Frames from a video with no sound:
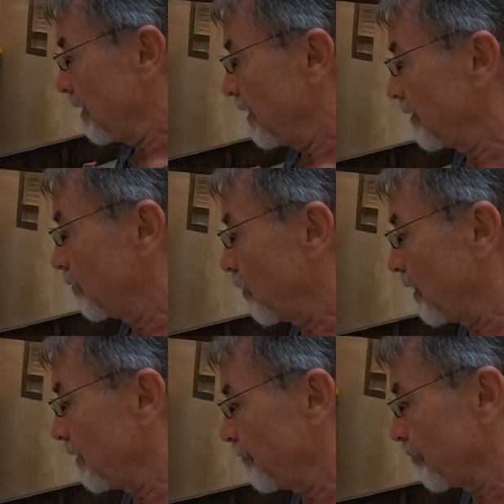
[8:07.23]
Uh,
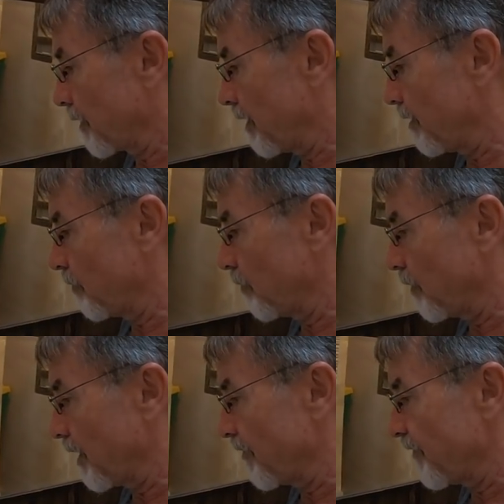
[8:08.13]
well, now,
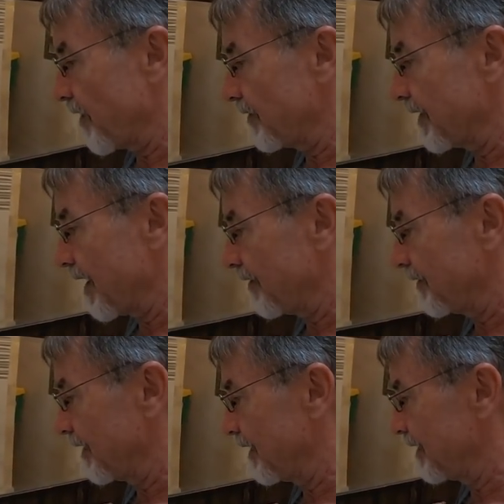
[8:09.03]
what I found
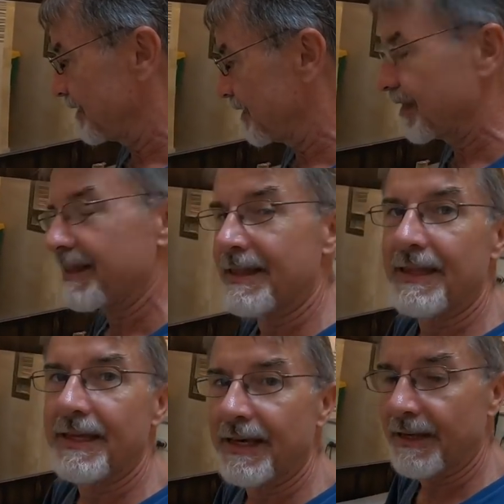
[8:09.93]
out is
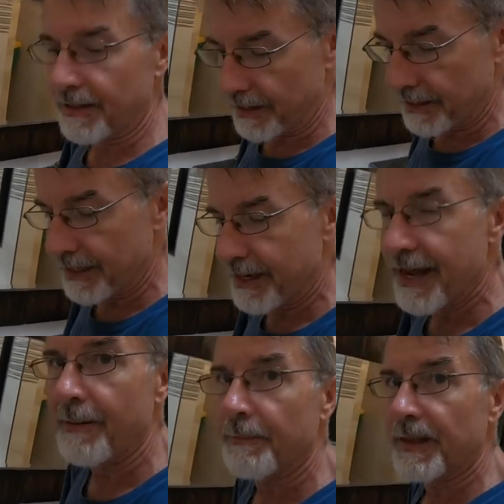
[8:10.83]
the, the
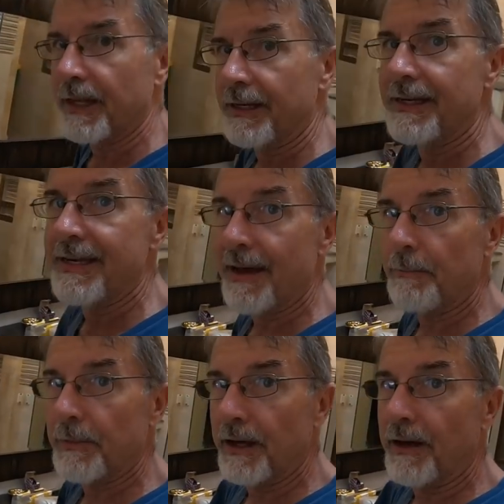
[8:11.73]
depth, the
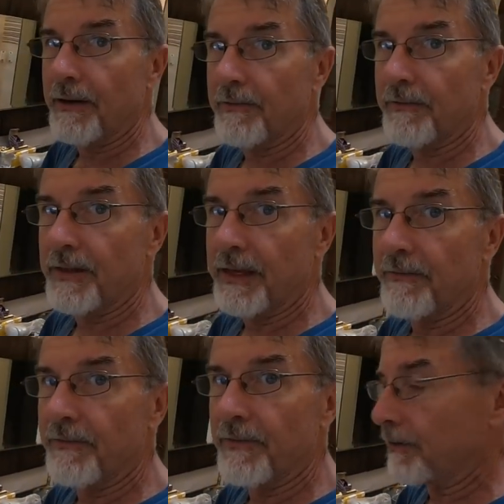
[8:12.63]
depth of
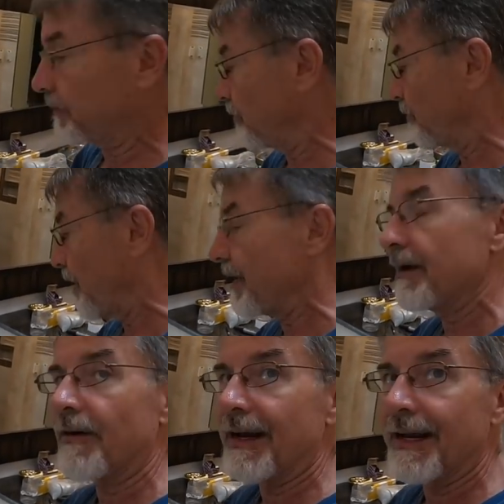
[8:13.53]
the
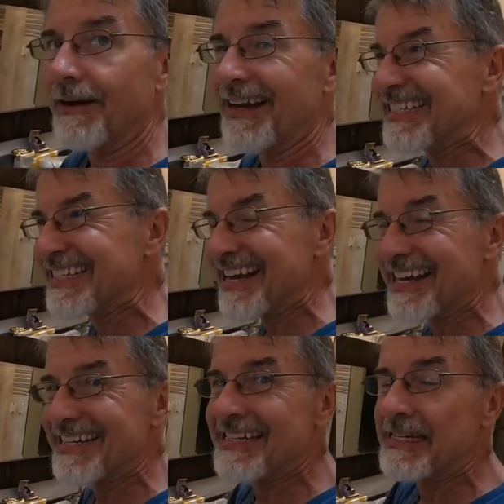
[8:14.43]
granite right here is
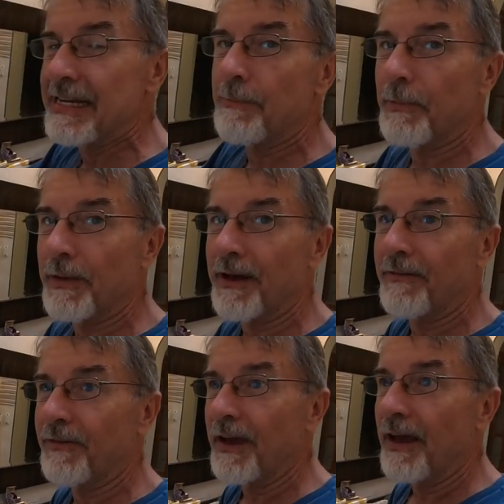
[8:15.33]
not deep
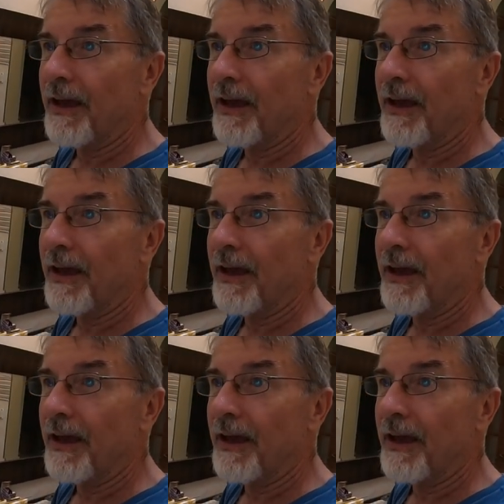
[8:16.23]
enough